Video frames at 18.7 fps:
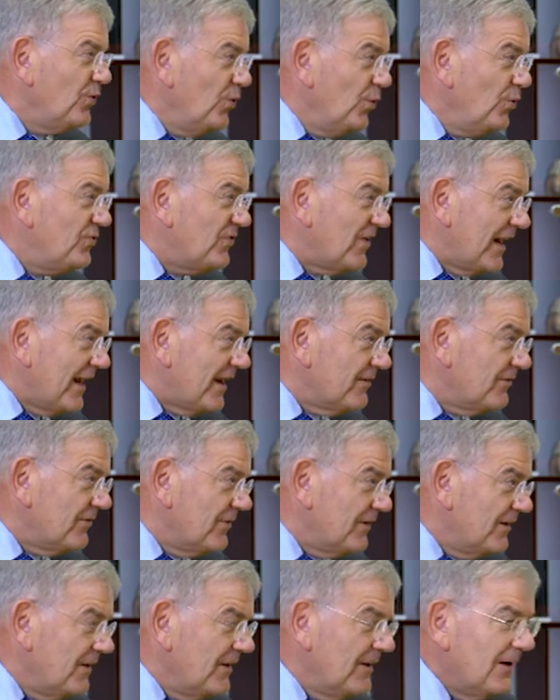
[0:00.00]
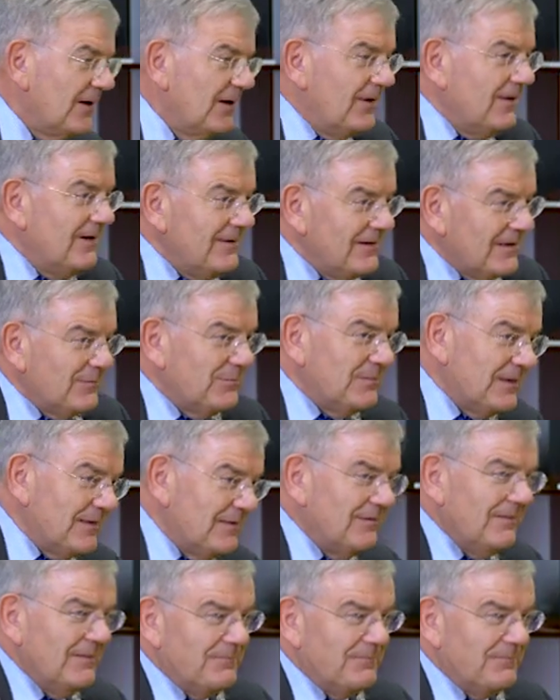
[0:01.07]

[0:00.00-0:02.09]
Utrecht a little bit